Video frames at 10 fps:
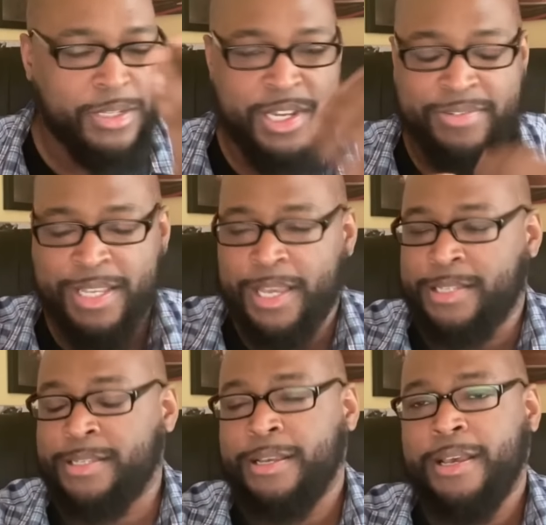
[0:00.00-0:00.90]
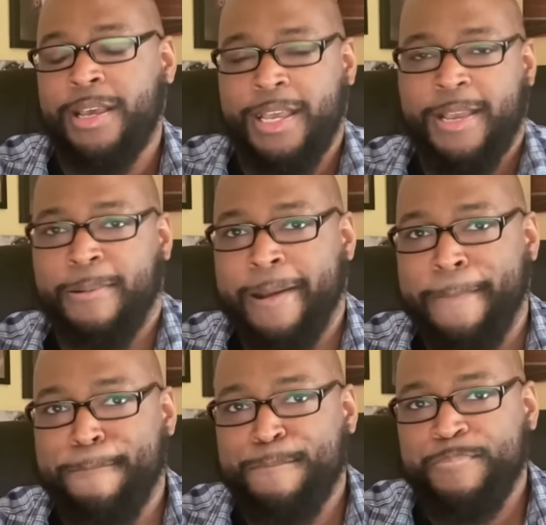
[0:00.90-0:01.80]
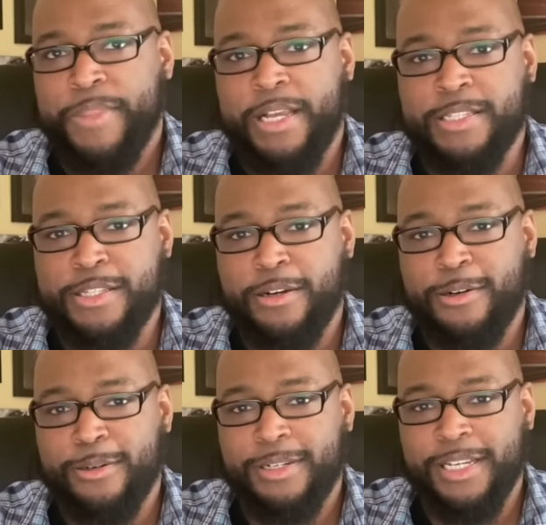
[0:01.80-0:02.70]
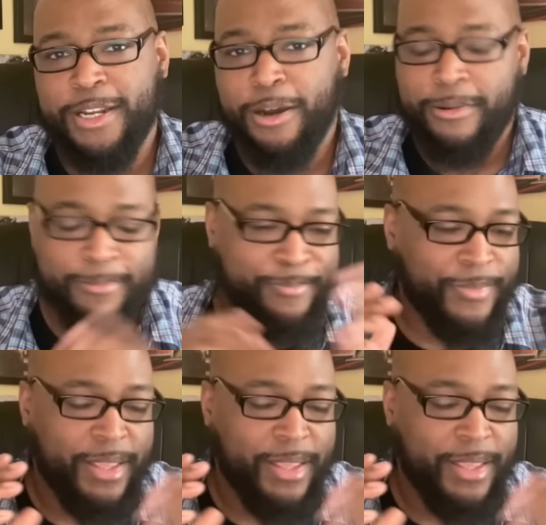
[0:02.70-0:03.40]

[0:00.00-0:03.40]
chef's kiss, right? And so, you know,